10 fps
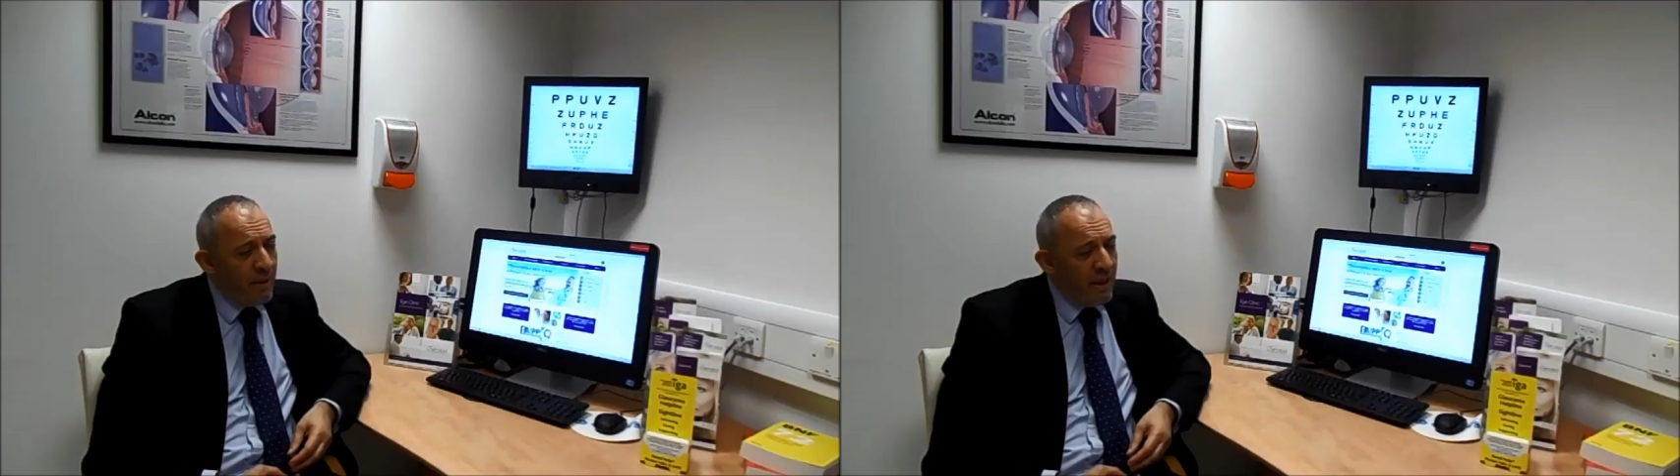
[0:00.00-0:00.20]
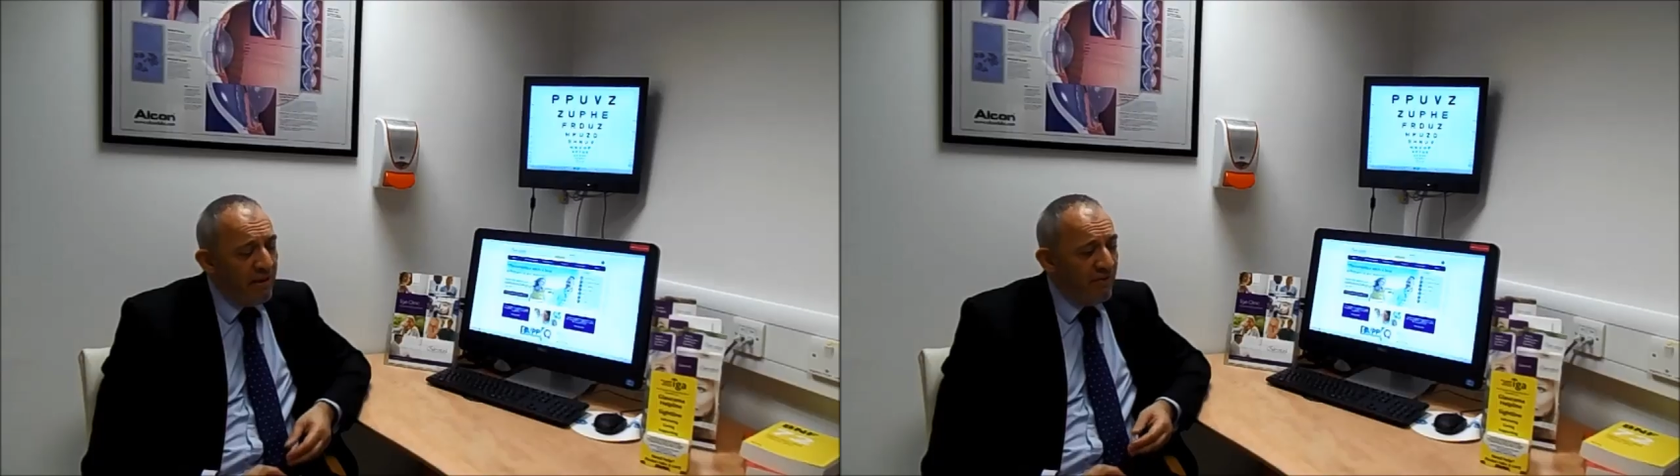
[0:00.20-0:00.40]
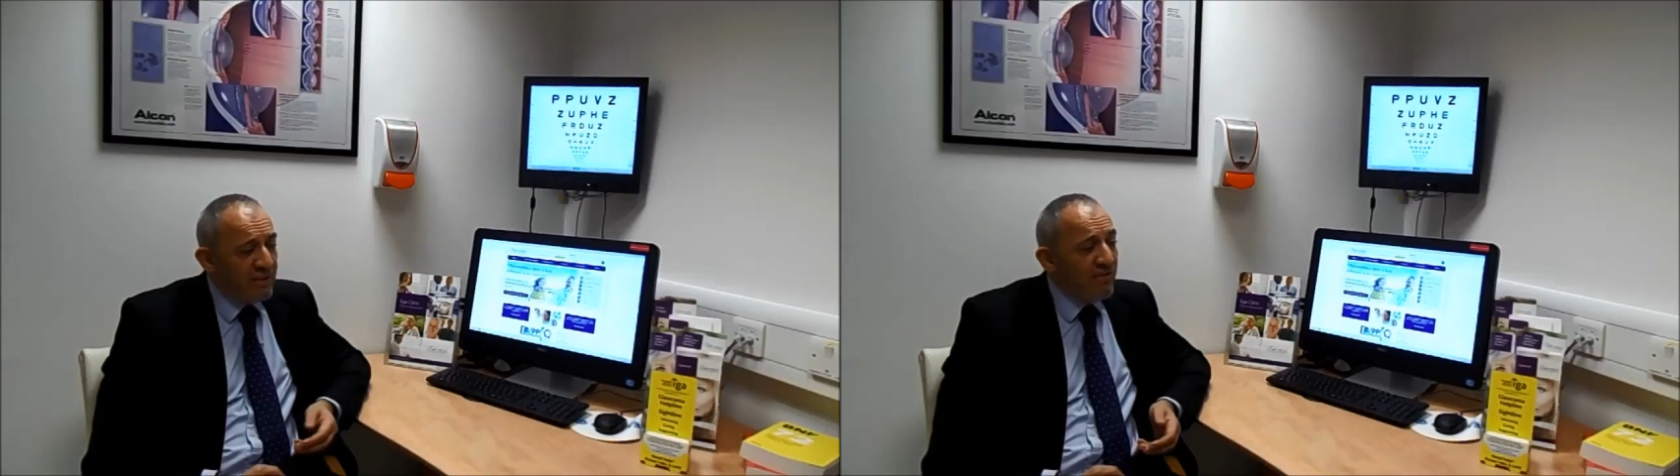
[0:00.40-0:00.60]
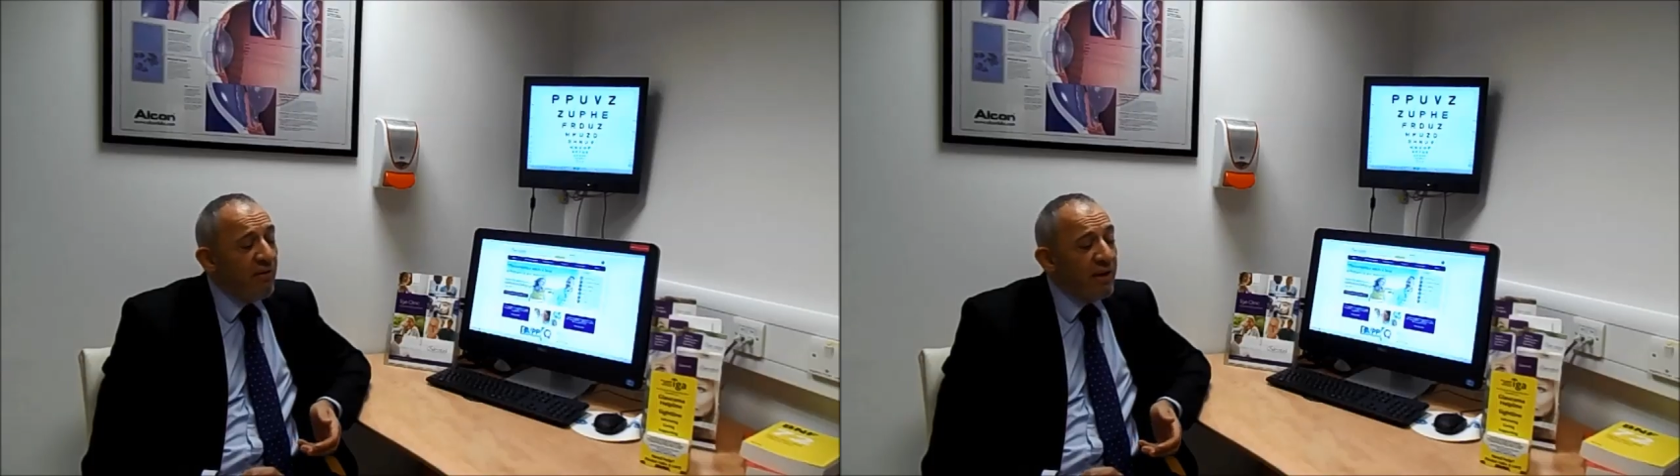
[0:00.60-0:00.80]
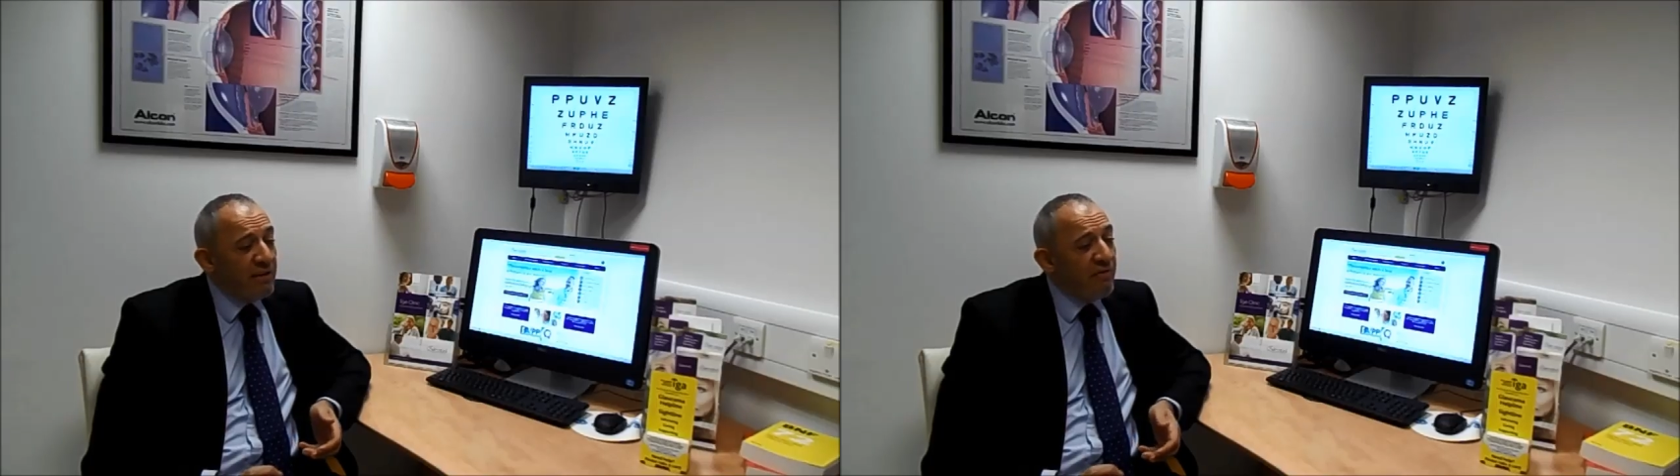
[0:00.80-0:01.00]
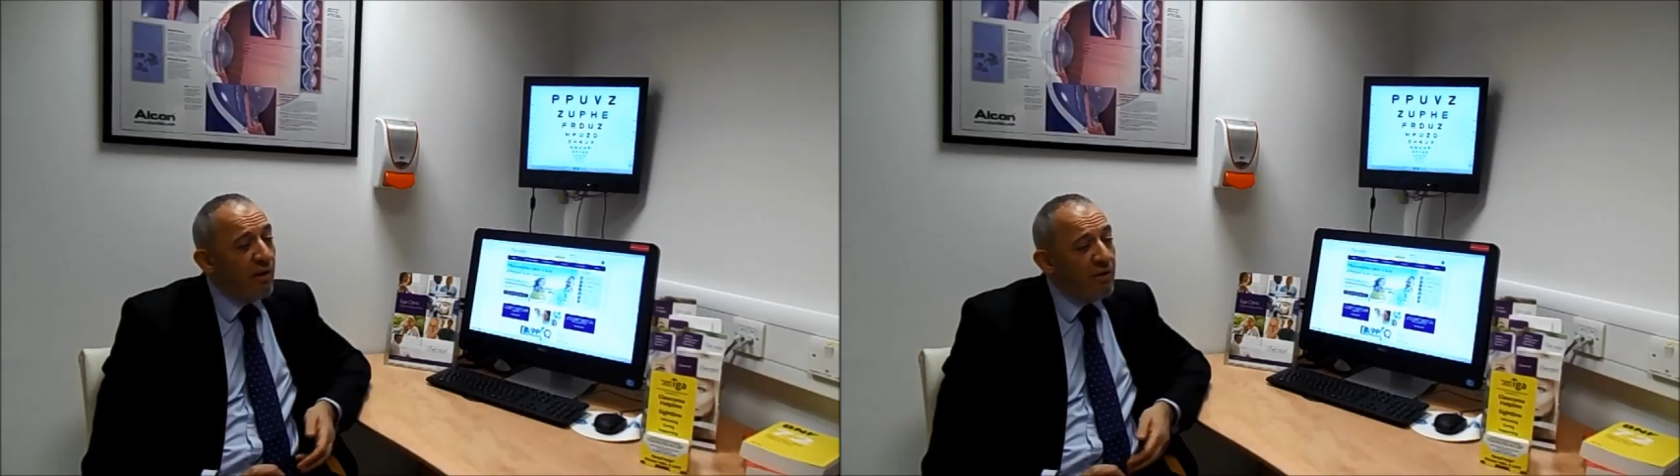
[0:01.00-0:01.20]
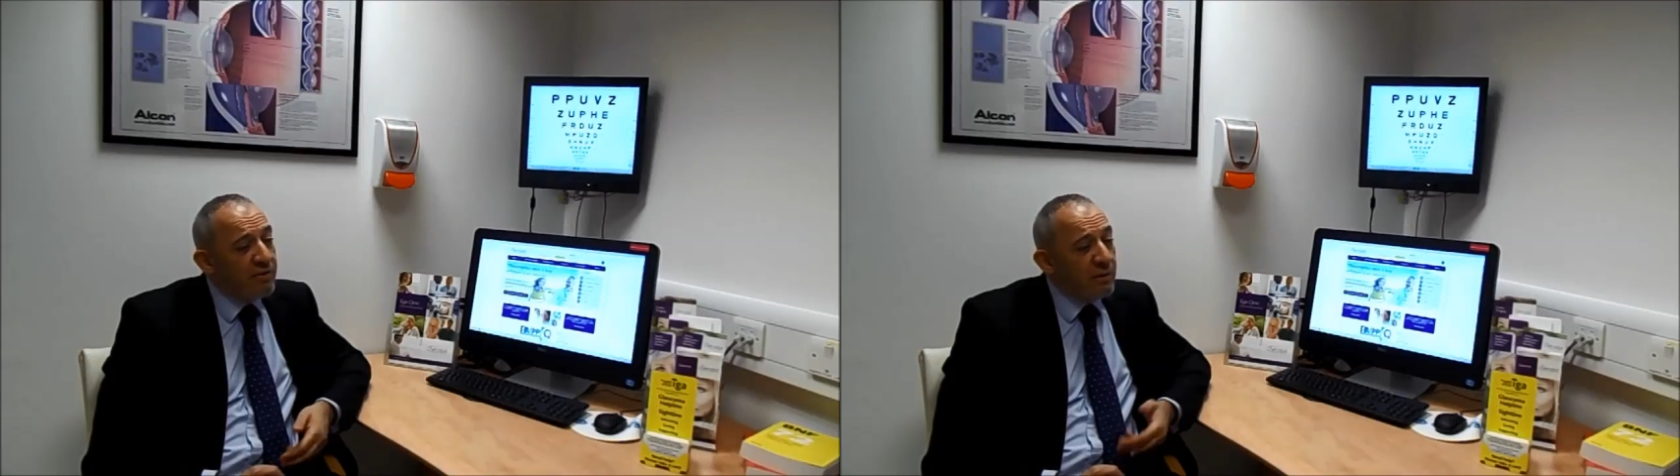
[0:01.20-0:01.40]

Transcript: If it's very advanced,